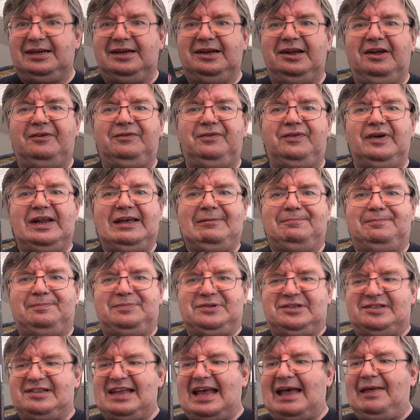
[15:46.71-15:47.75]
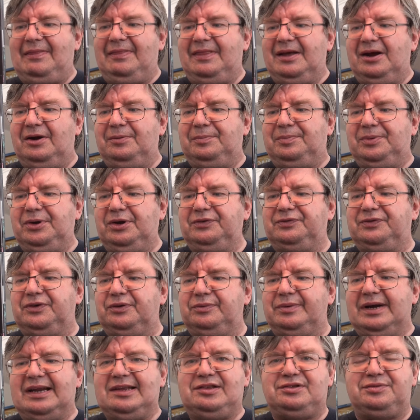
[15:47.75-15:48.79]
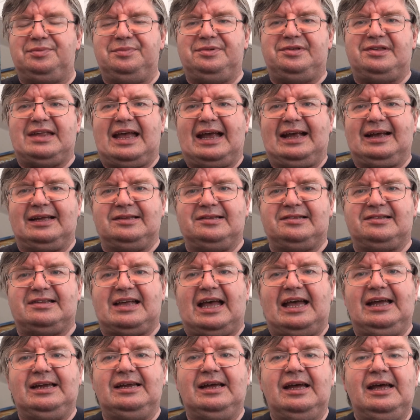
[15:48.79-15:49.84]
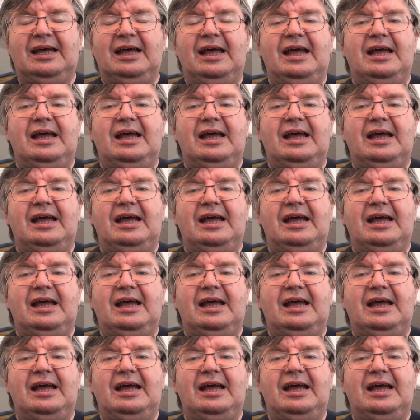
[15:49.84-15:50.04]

Lovely set there. Beautiful release from Second Sight.